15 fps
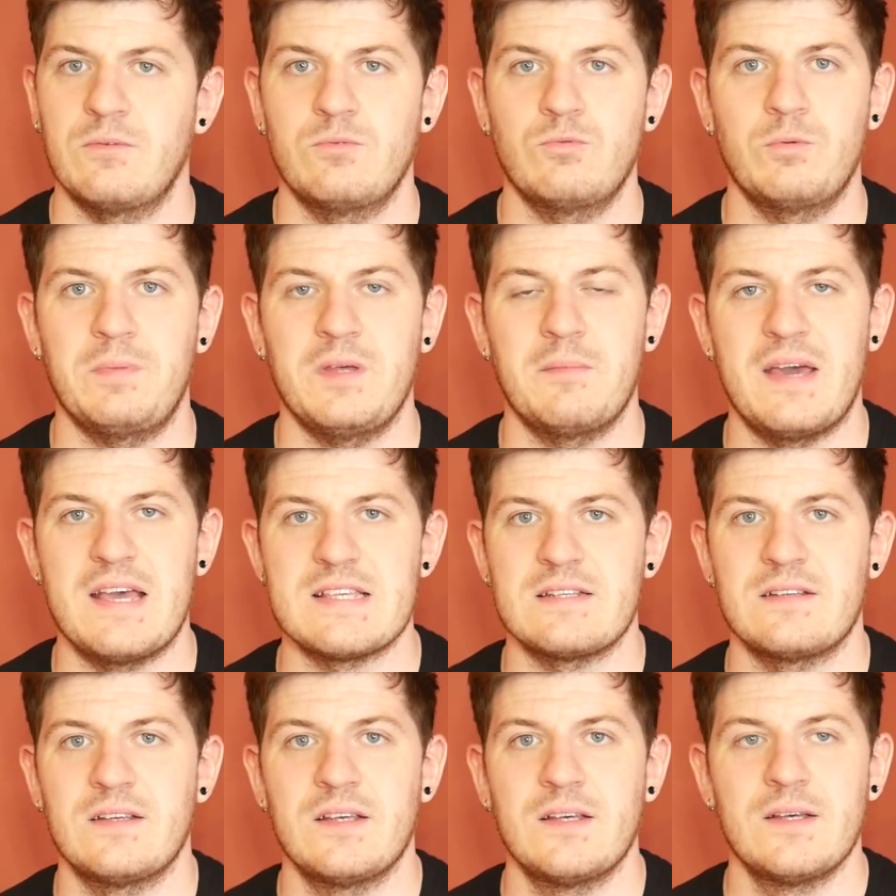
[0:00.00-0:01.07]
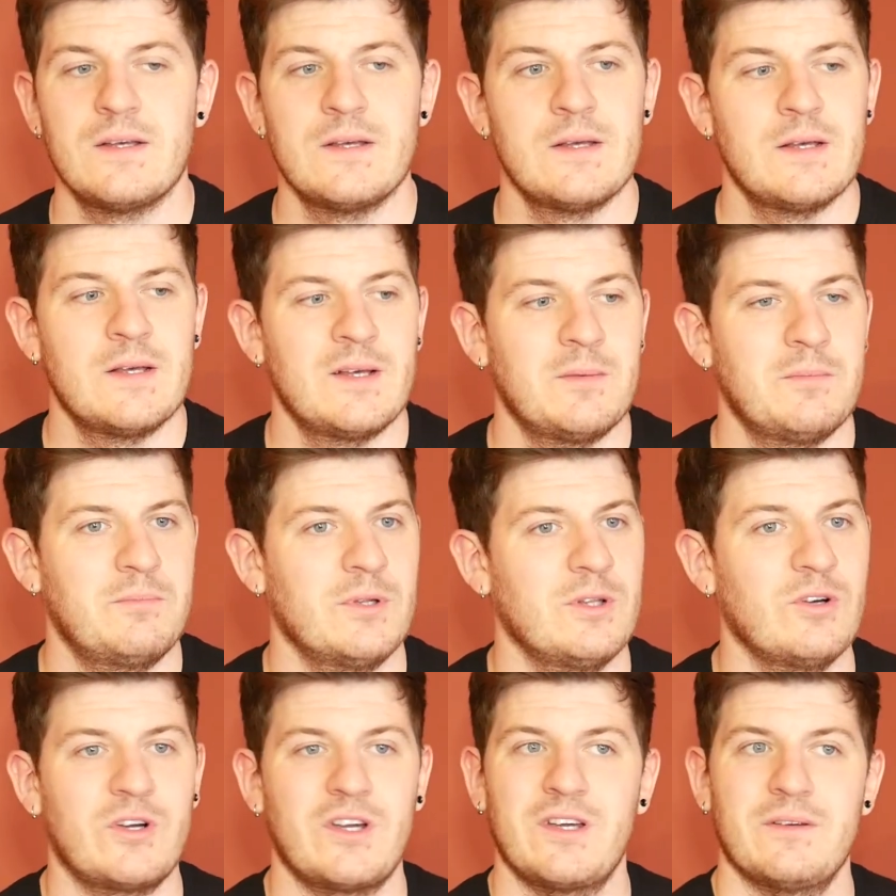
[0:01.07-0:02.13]
Would be amazing. But
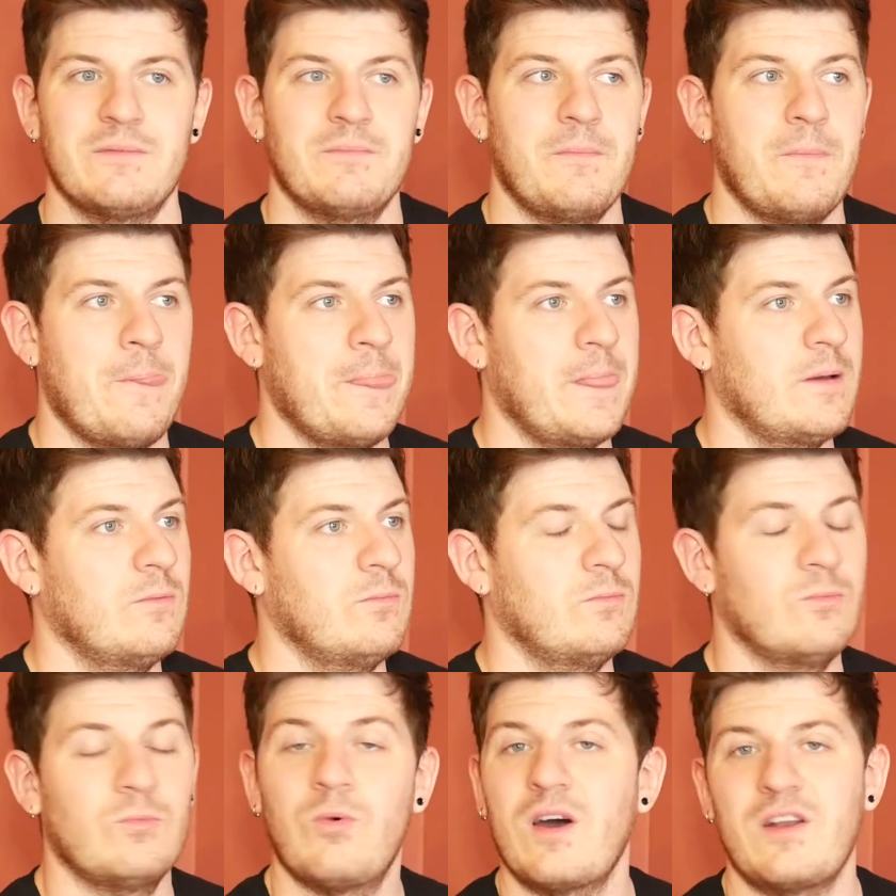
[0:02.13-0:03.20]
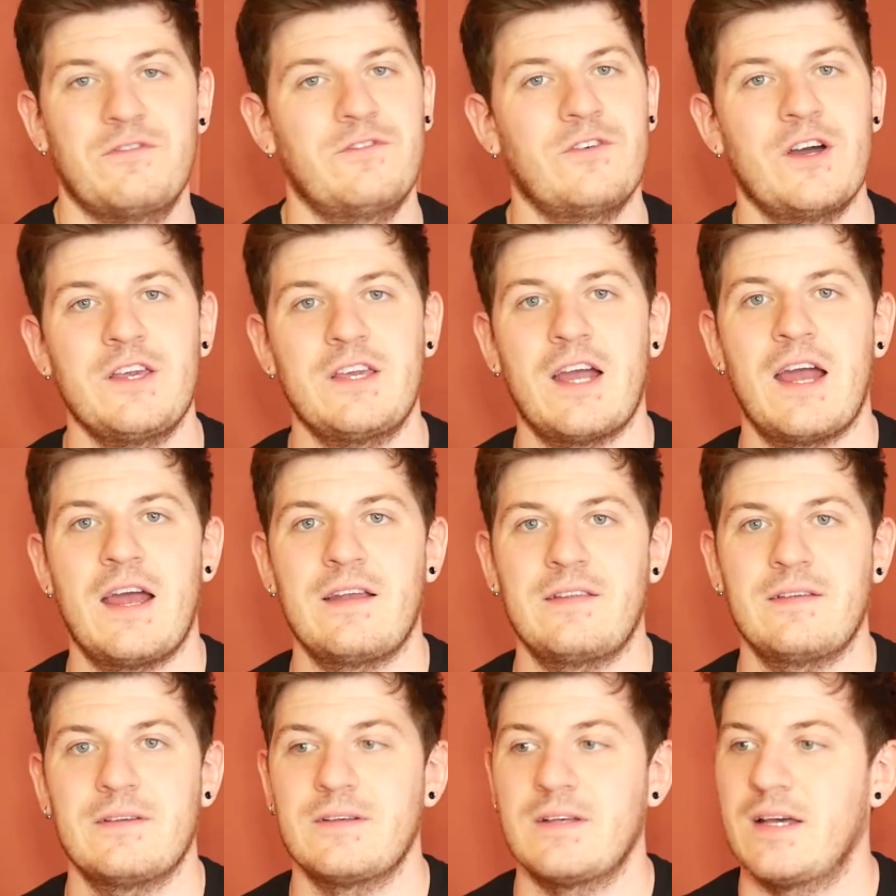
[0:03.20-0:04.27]
look, what a fight card,
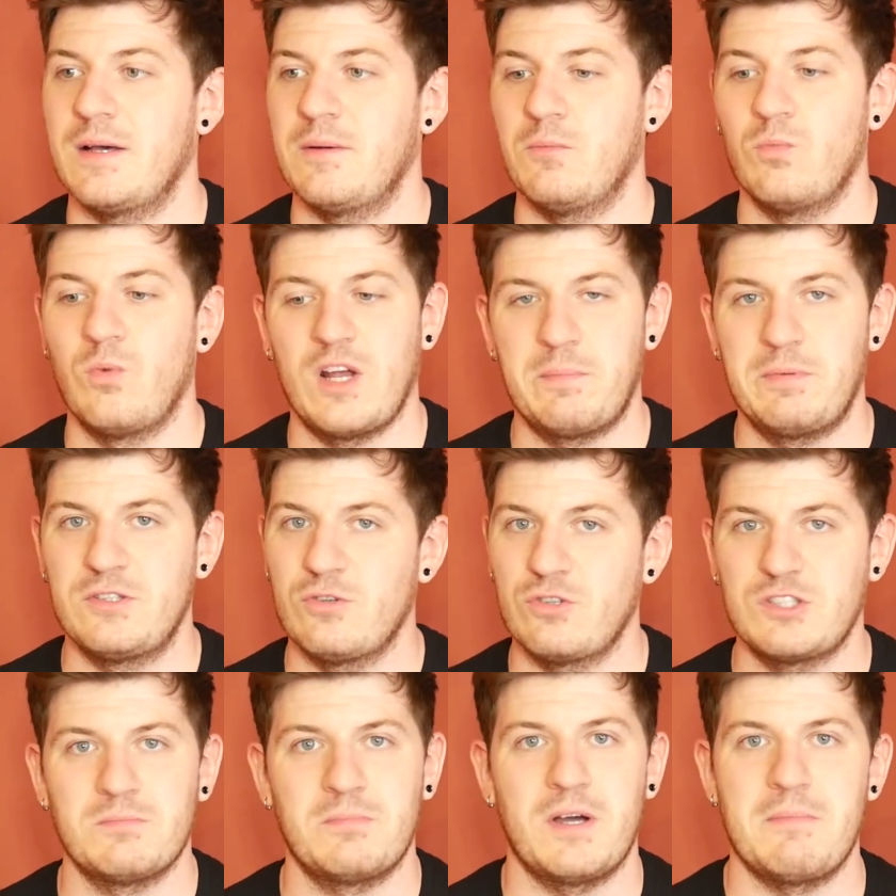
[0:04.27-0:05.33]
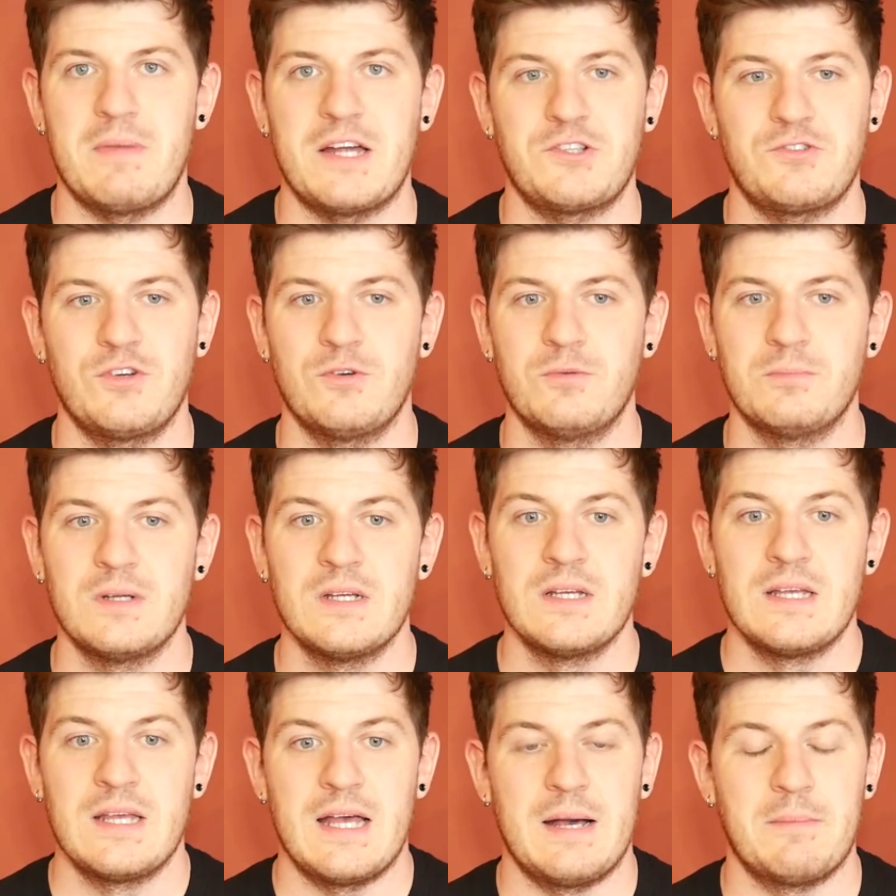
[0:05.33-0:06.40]
what a production by Matchroom
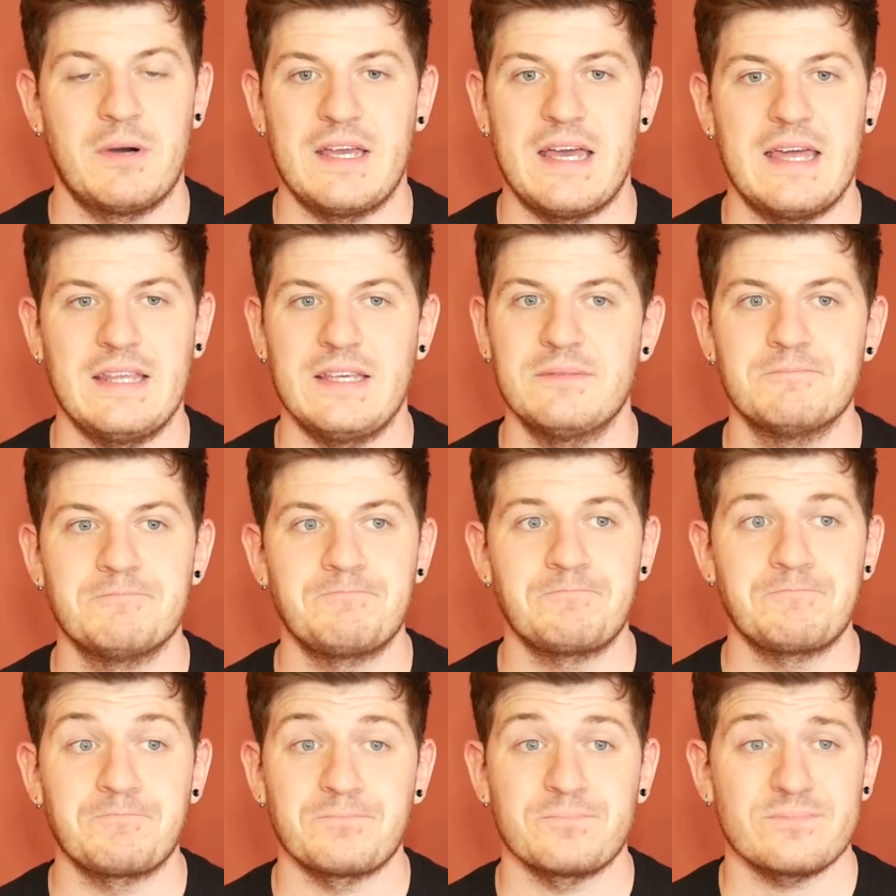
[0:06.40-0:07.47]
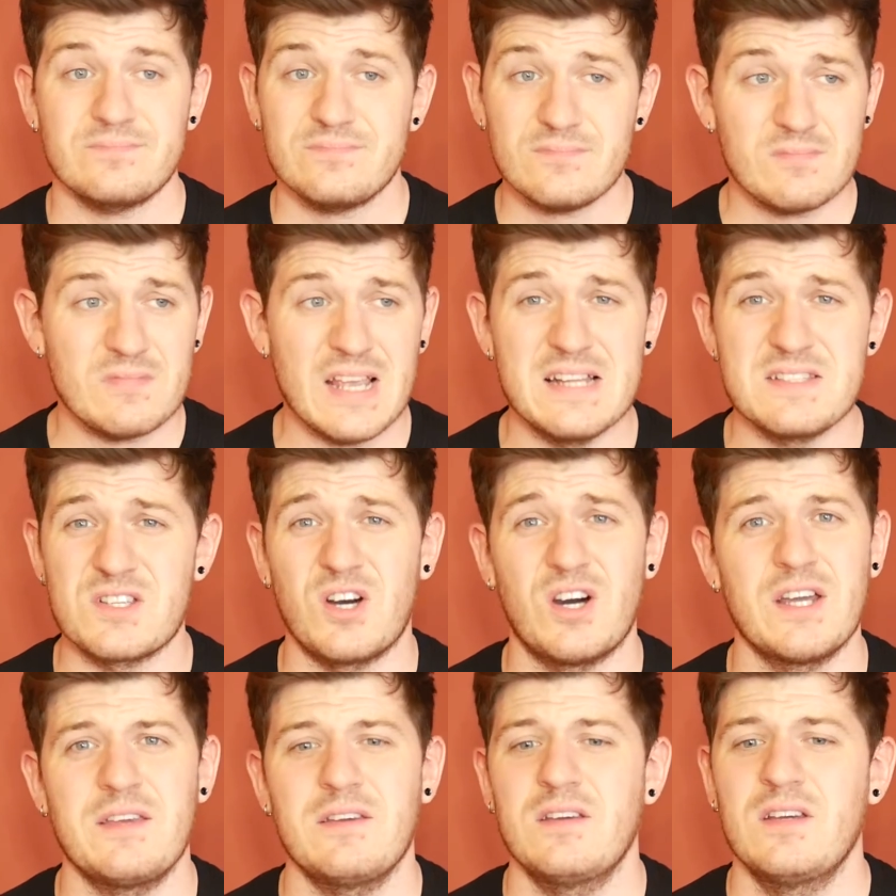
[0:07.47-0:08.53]
and by Eddie and Sky.